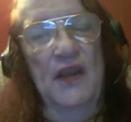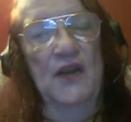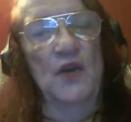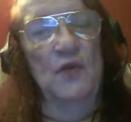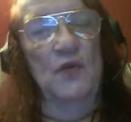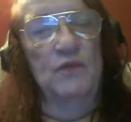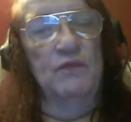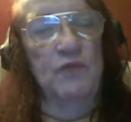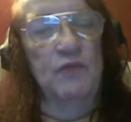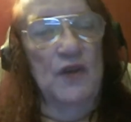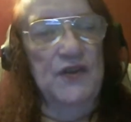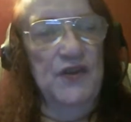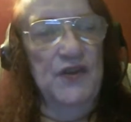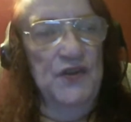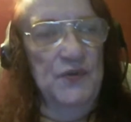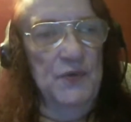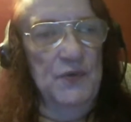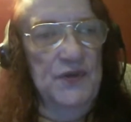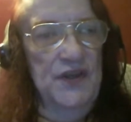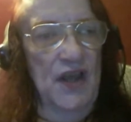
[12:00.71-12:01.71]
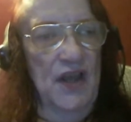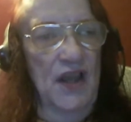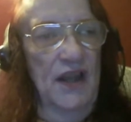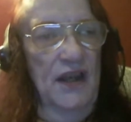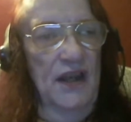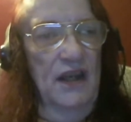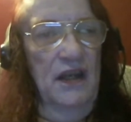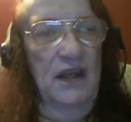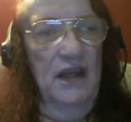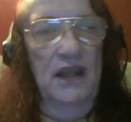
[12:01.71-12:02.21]
I know Russians were
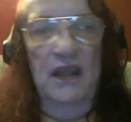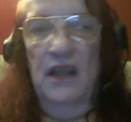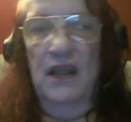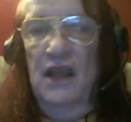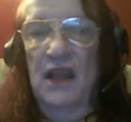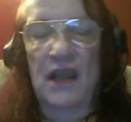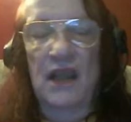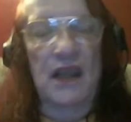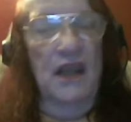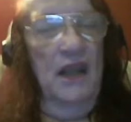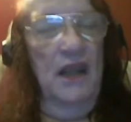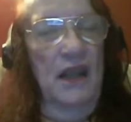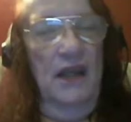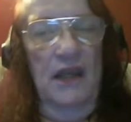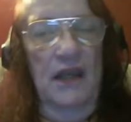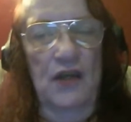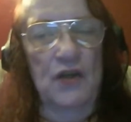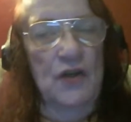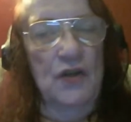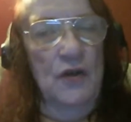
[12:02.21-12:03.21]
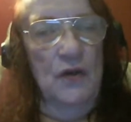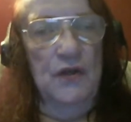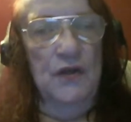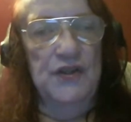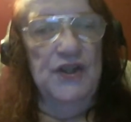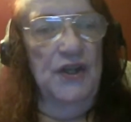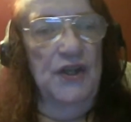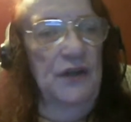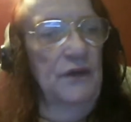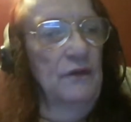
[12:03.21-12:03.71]
dying, and
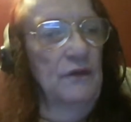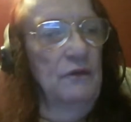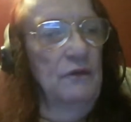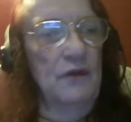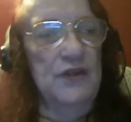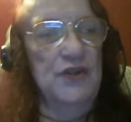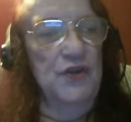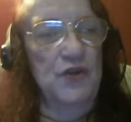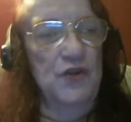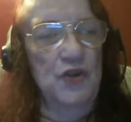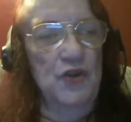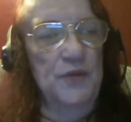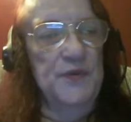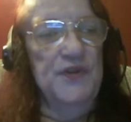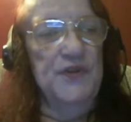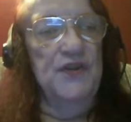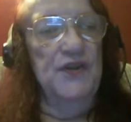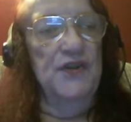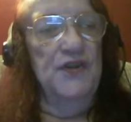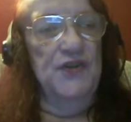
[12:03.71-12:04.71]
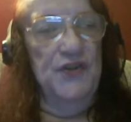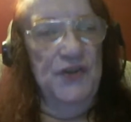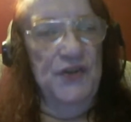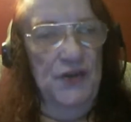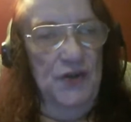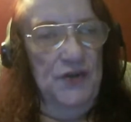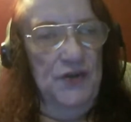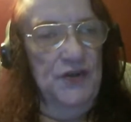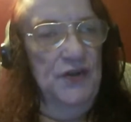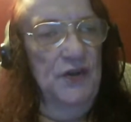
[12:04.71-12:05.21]
encouraging Russian troops to
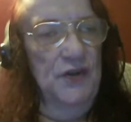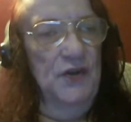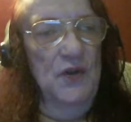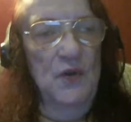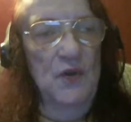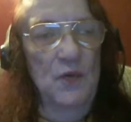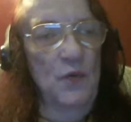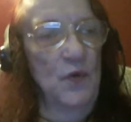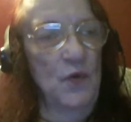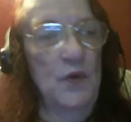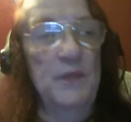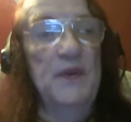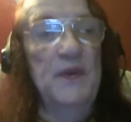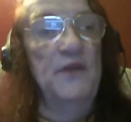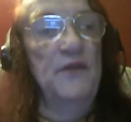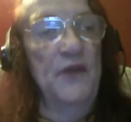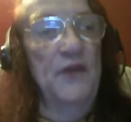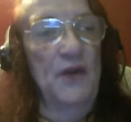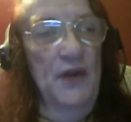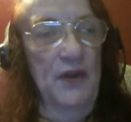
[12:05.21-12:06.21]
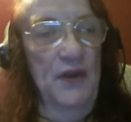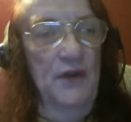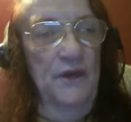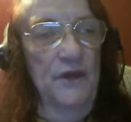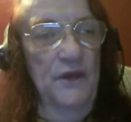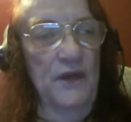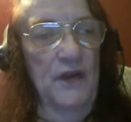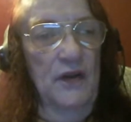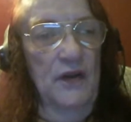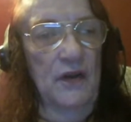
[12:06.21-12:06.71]
desert would have been a very good
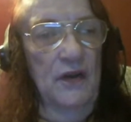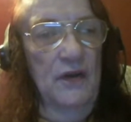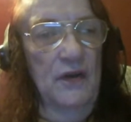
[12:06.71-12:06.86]
thing.